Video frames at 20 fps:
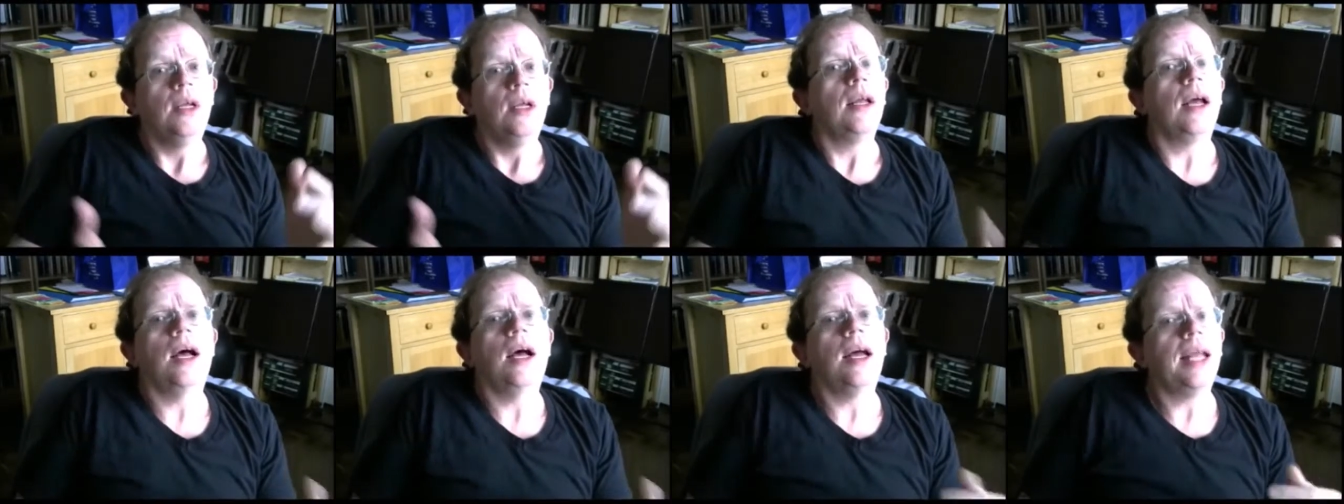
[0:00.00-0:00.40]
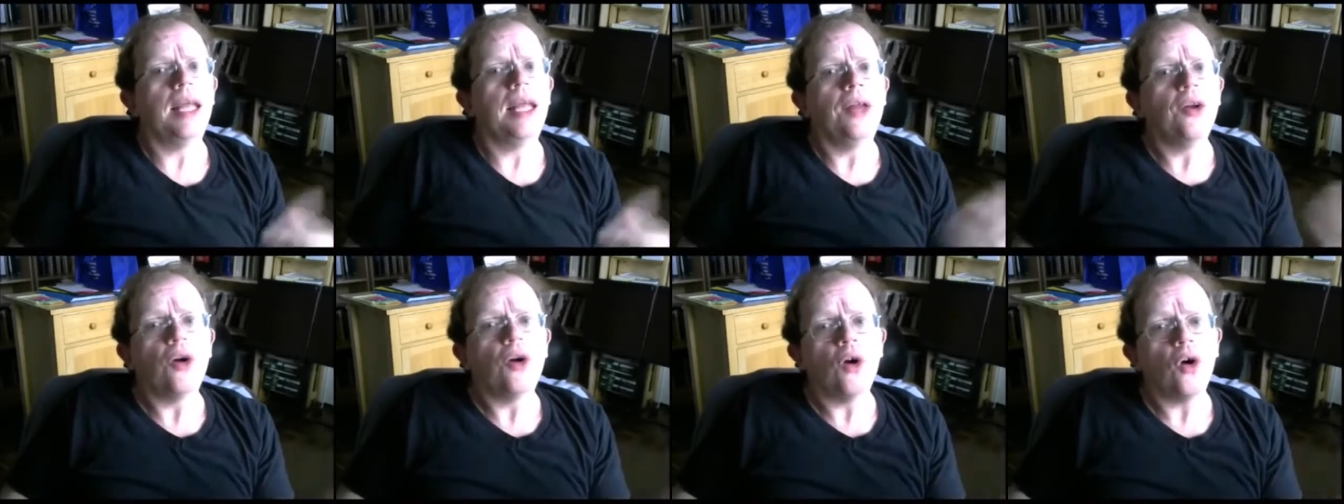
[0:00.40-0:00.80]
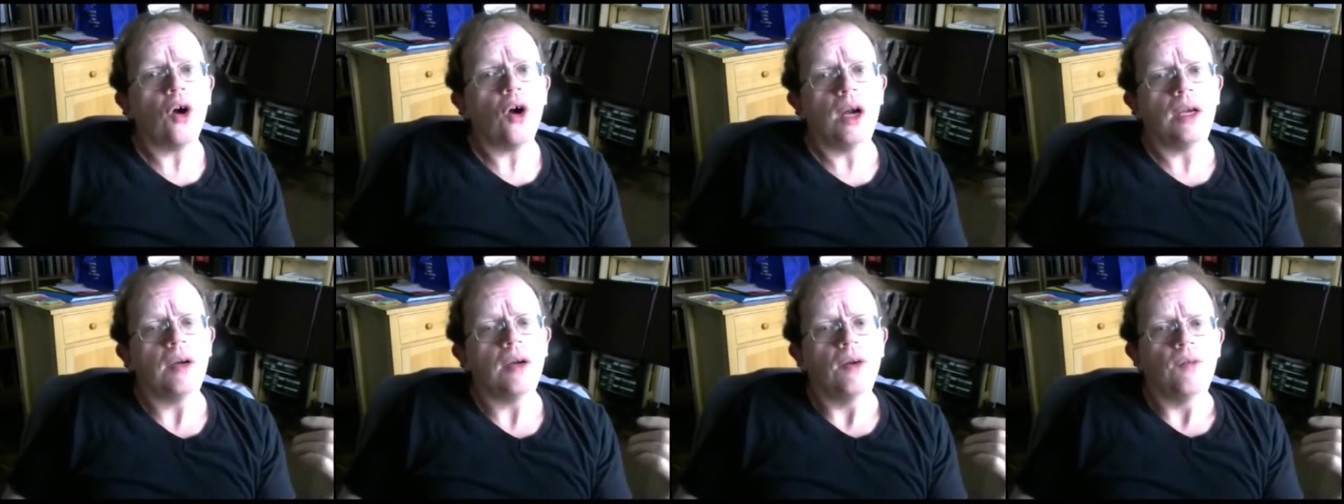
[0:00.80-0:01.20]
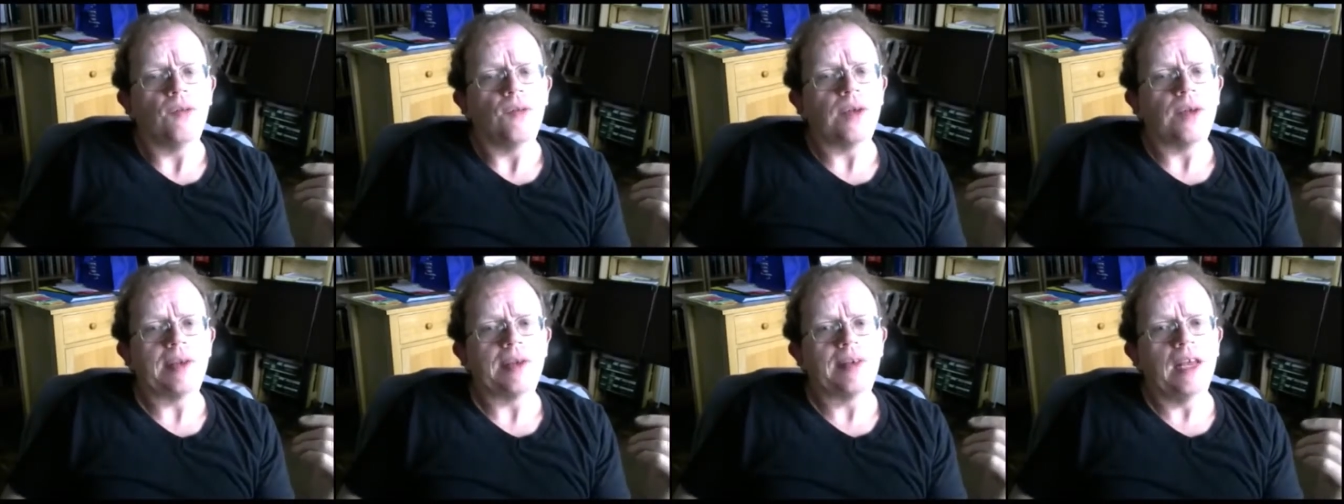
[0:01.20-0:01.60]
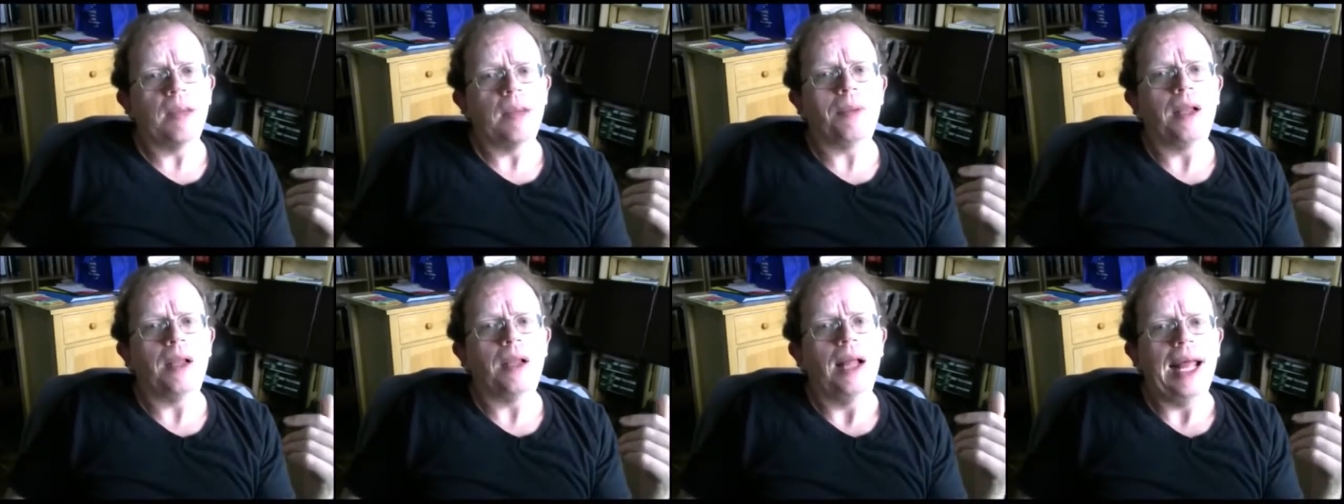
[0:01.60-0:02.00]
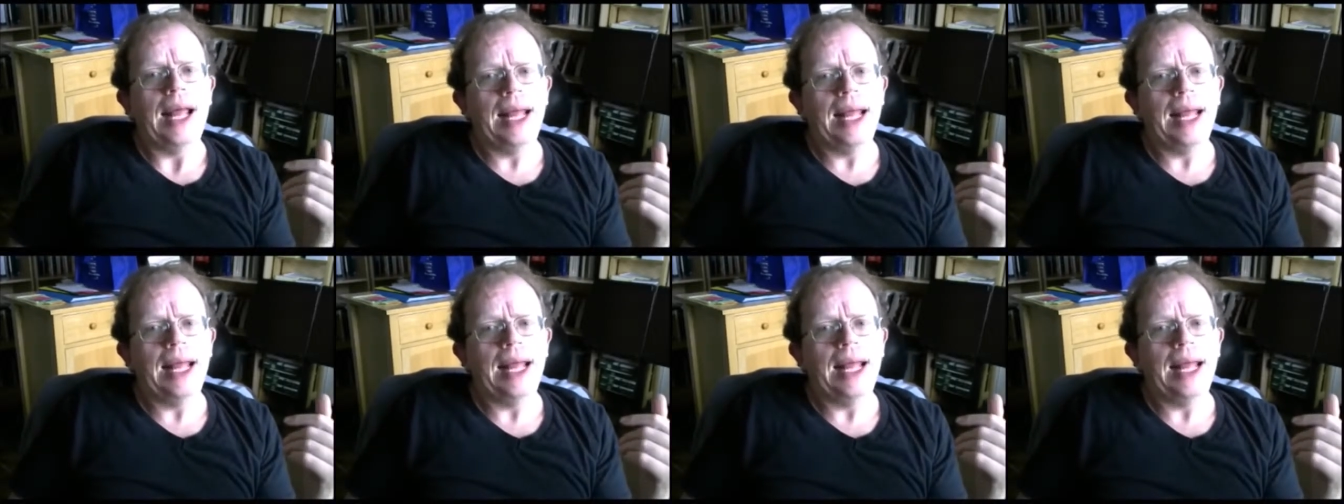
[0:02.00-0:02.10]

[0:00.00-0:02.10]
uh, in art, for example,